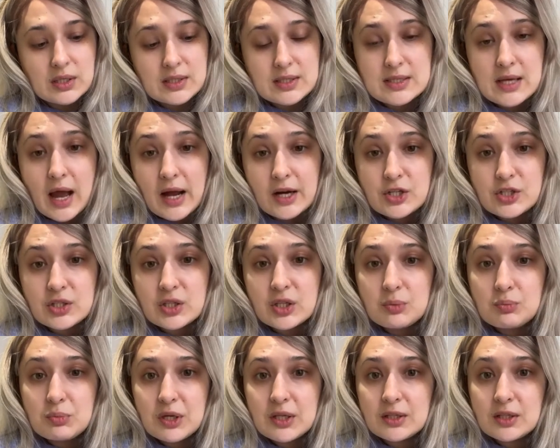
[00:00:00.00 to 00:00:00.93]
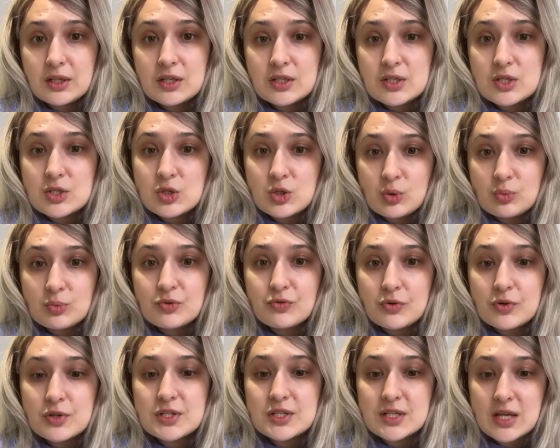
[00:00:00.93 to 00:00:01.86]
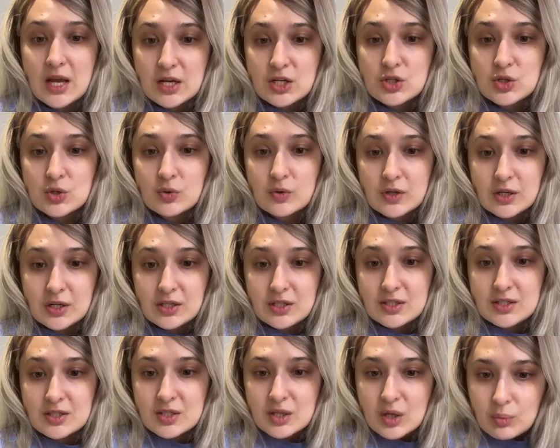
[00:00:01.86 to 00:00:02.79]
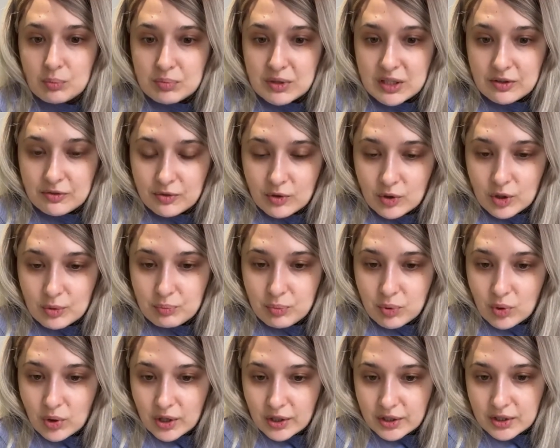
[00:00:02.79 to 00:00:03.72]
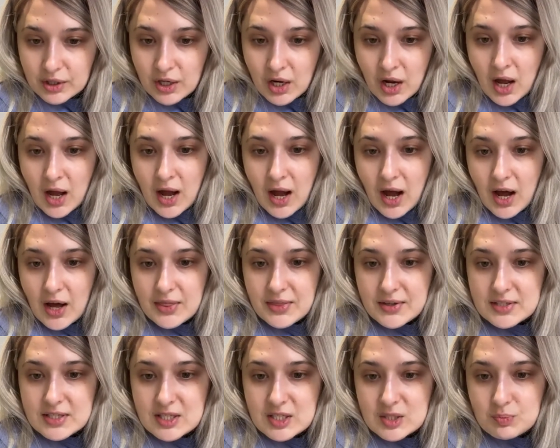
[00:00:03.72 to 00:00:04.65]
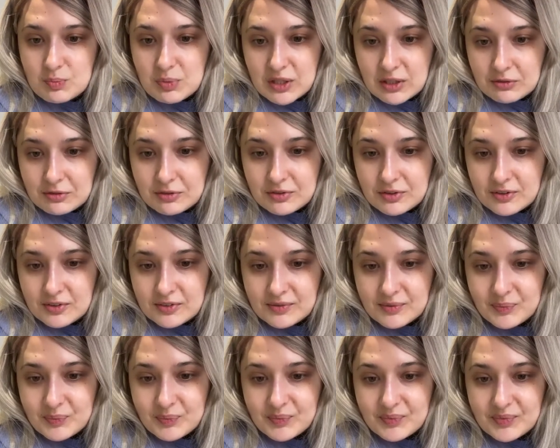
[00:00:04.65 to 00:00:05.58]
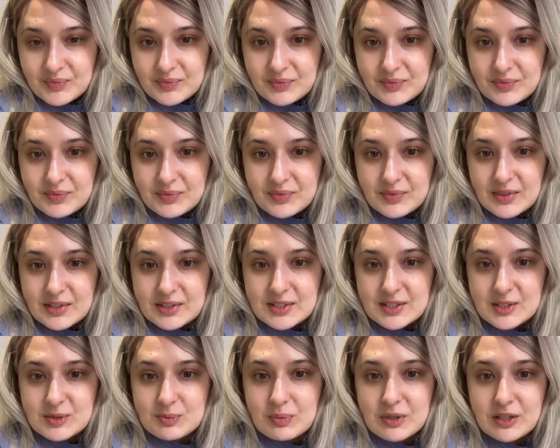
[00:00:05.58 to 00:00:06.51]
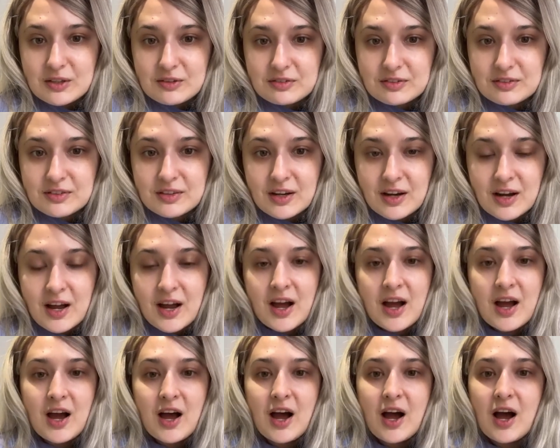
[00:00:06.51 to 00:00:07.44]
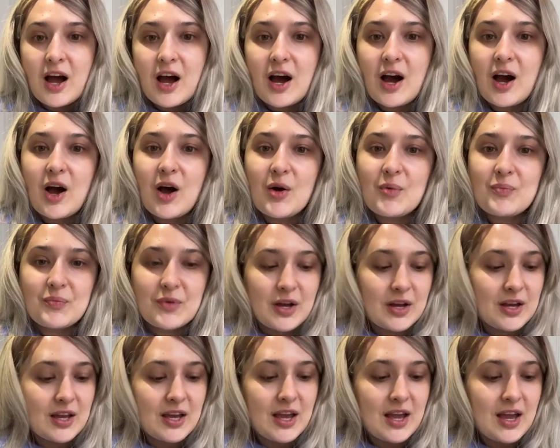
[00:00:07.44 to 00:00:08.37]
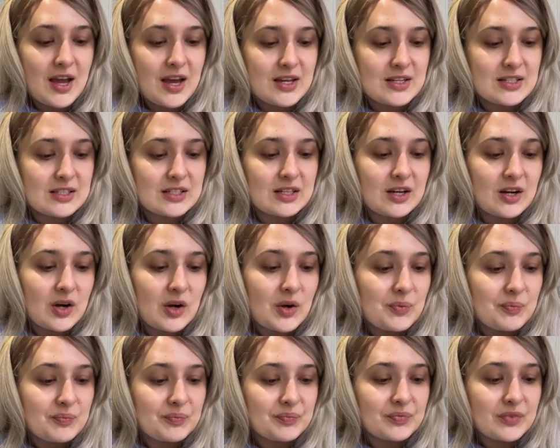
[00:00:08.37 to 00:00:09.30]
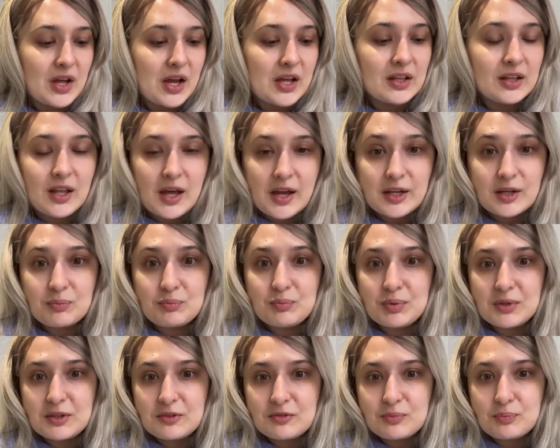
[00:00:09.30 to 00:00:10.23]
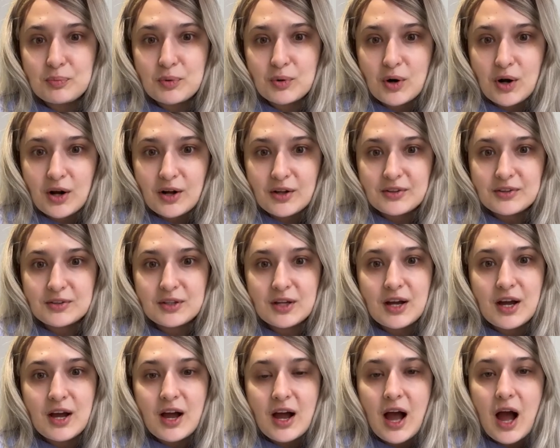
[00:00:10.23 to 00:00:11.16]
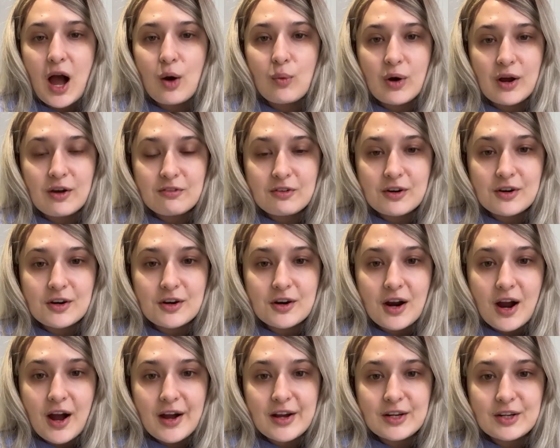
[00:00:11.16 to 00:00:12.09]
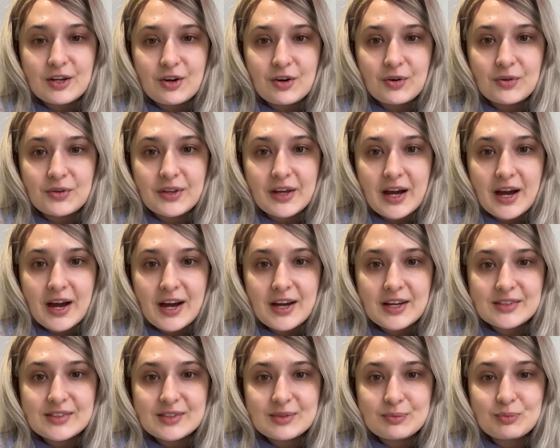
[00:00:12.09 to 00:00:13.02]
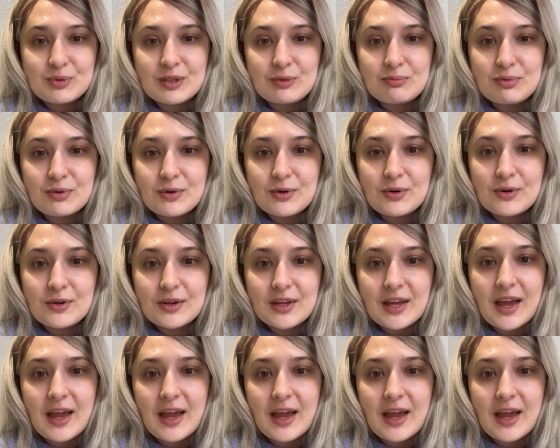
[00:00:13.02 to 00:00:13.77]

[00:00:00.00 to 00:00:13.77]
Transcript: actually been consumed for centuries. Beef or pork? This is beef. This is beef. I like beef broth. However, I know that people